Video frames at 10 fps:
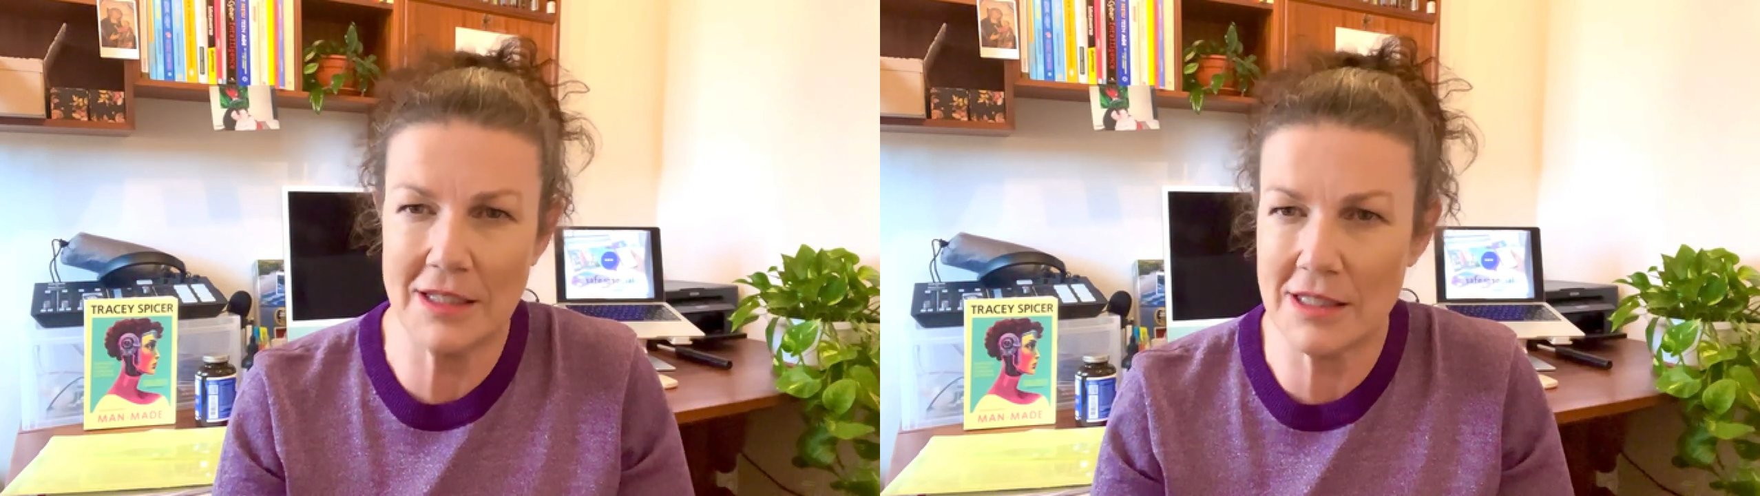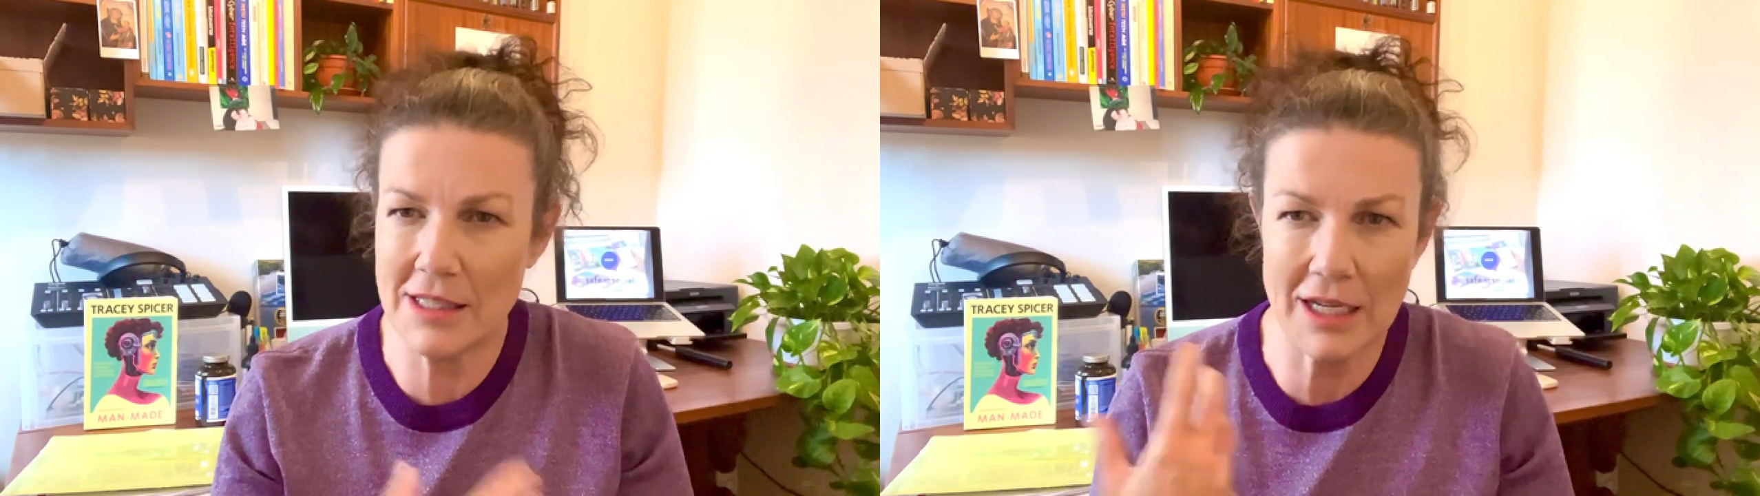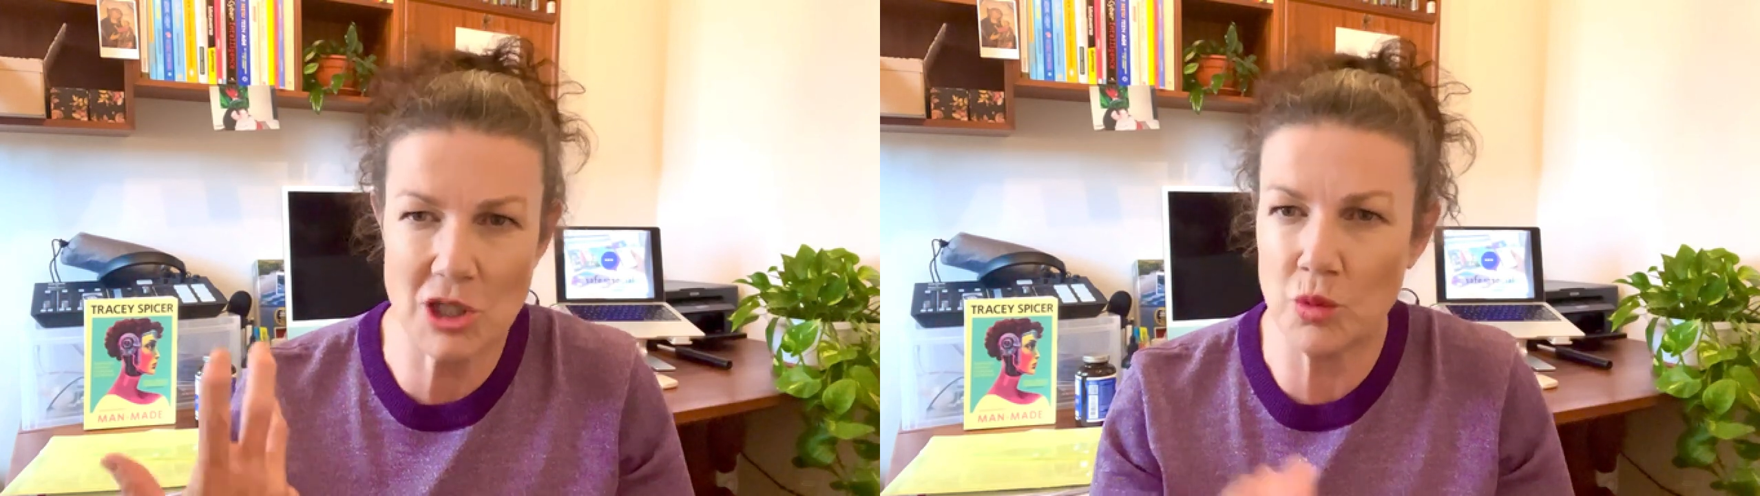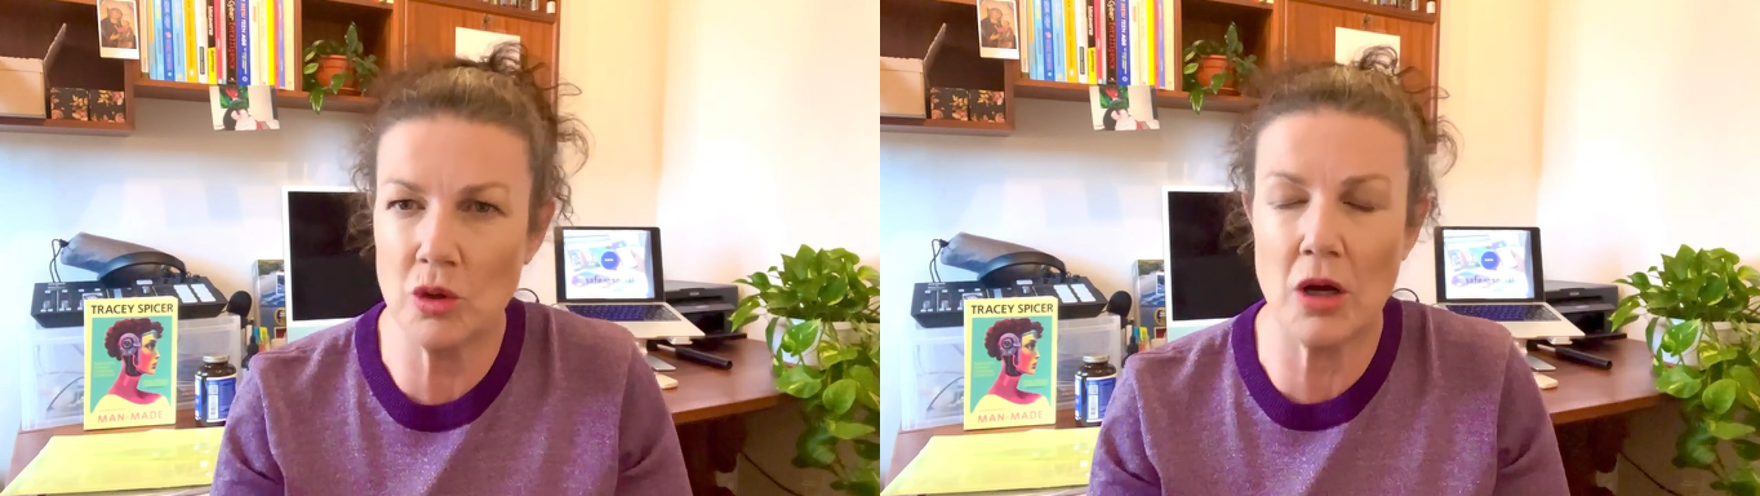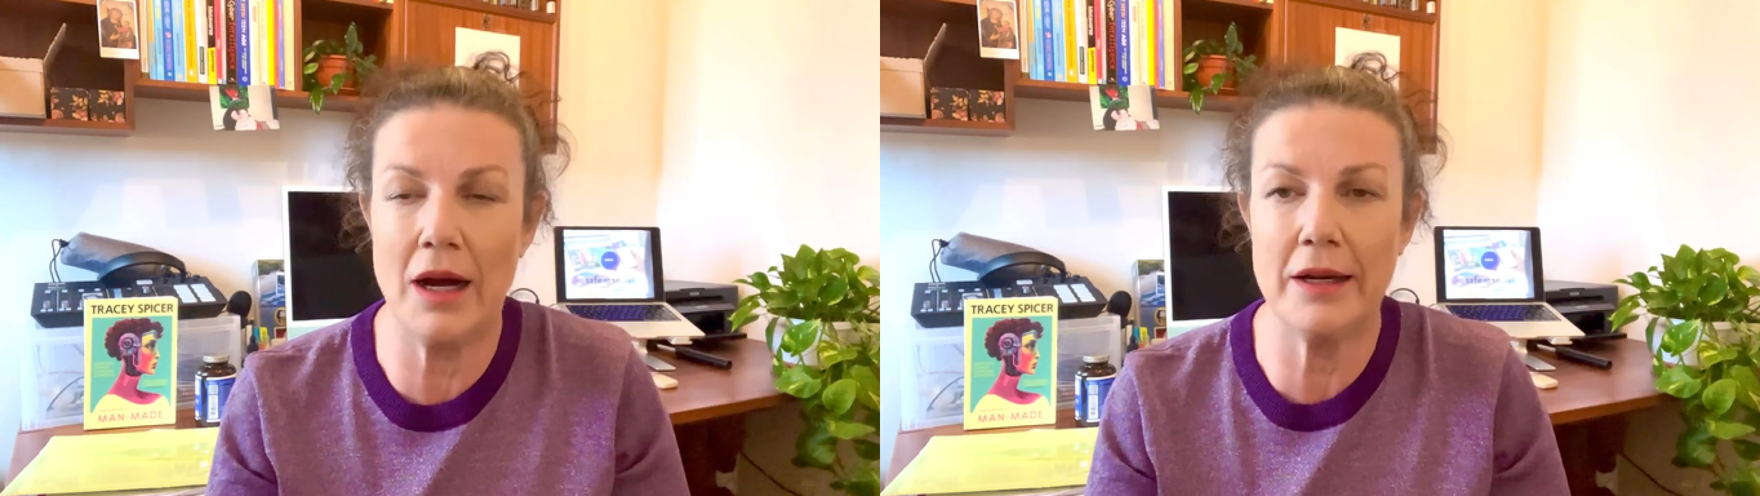sexual
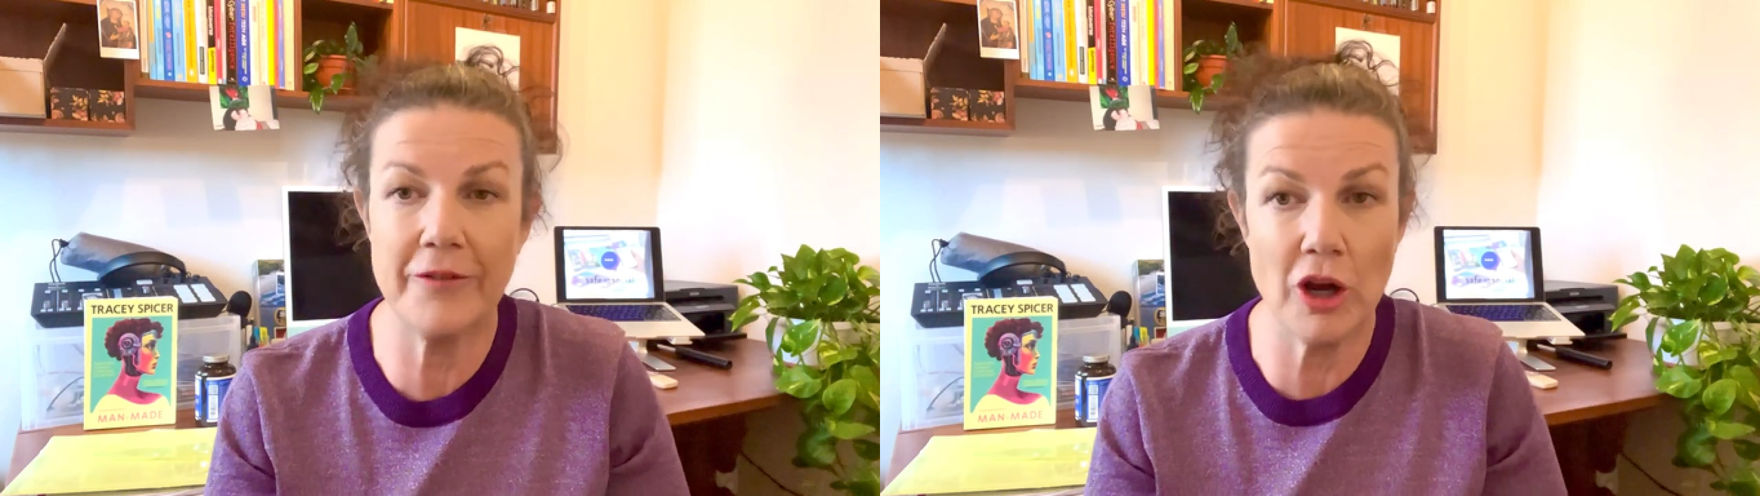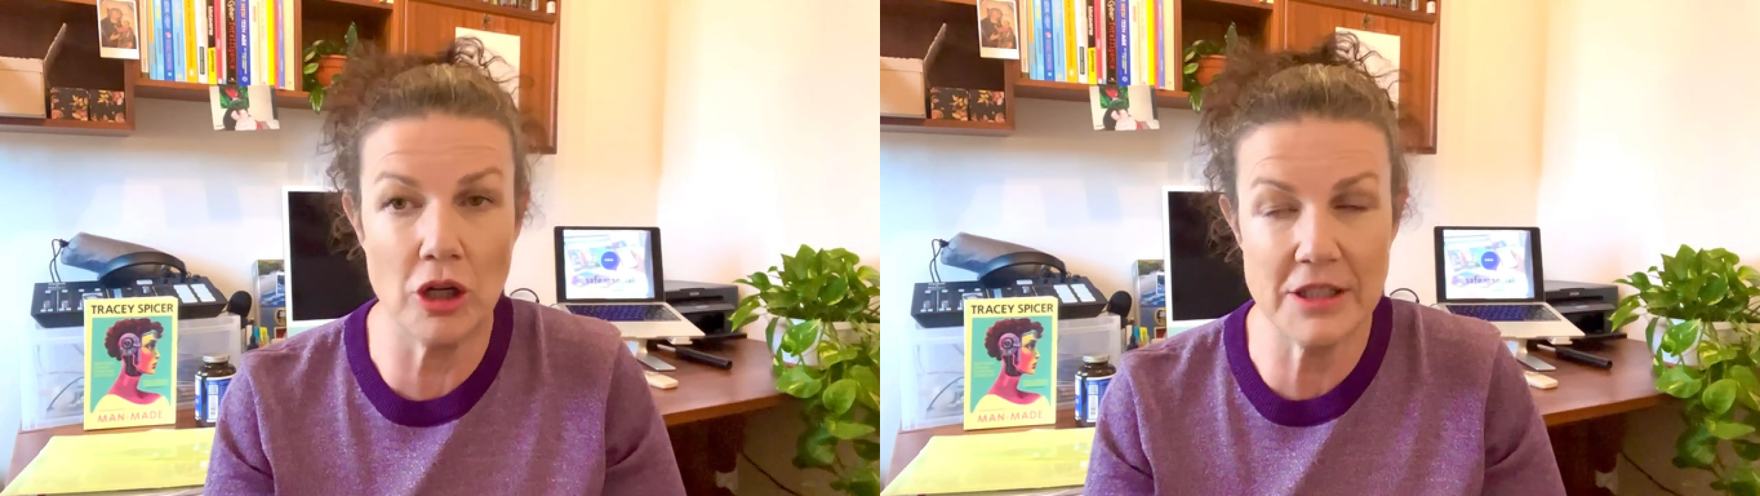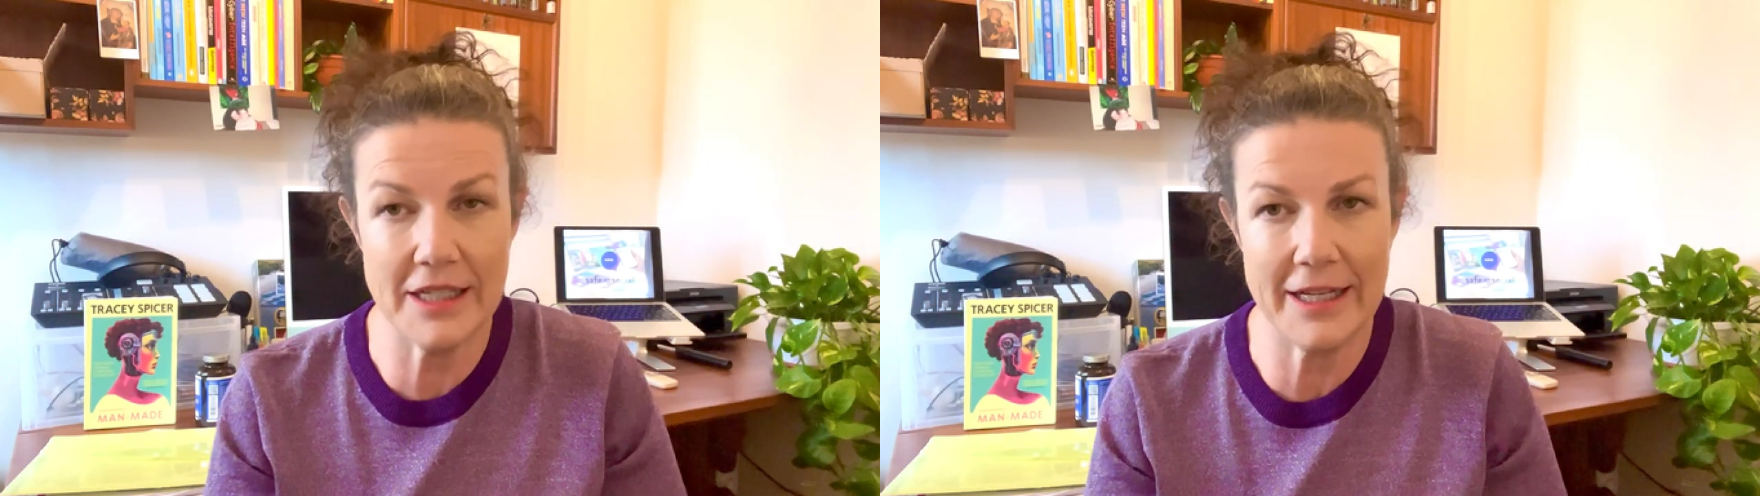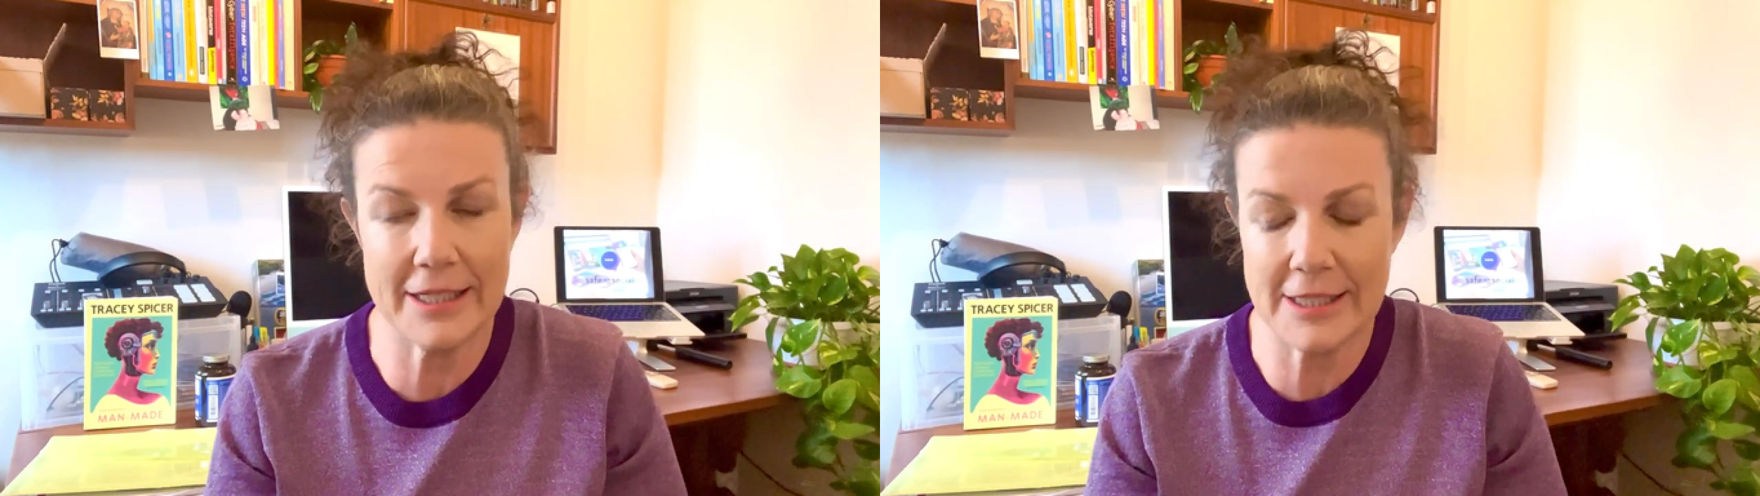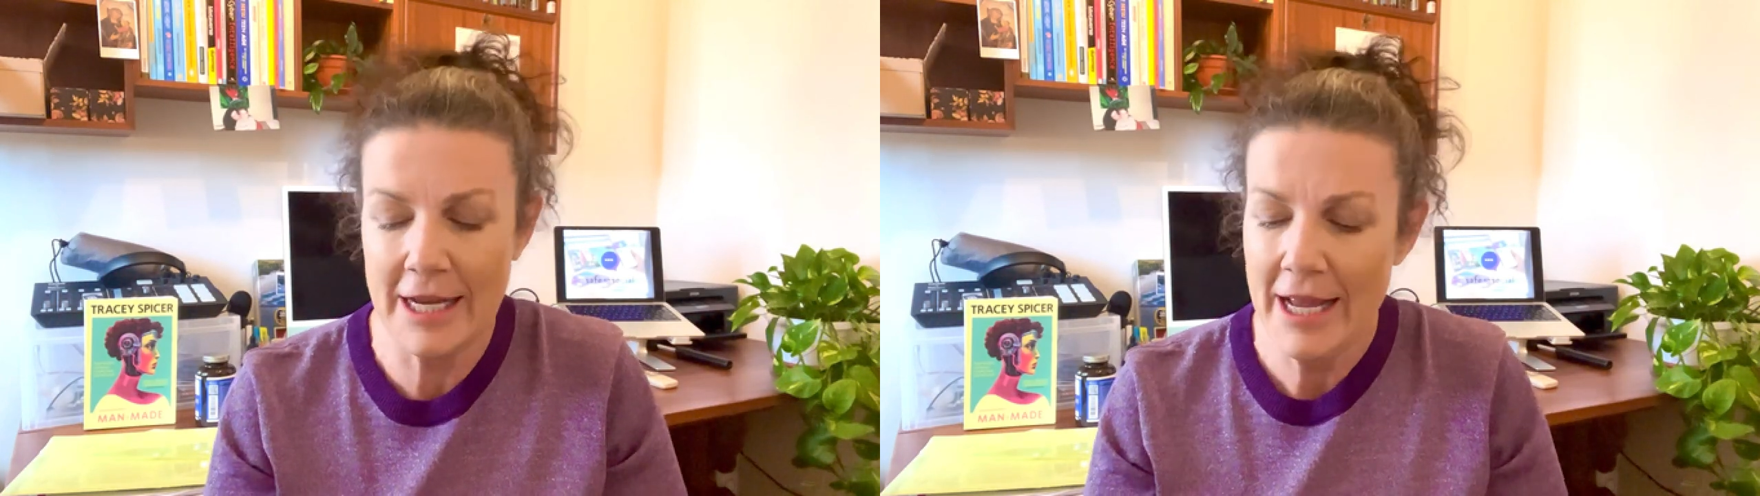kind of context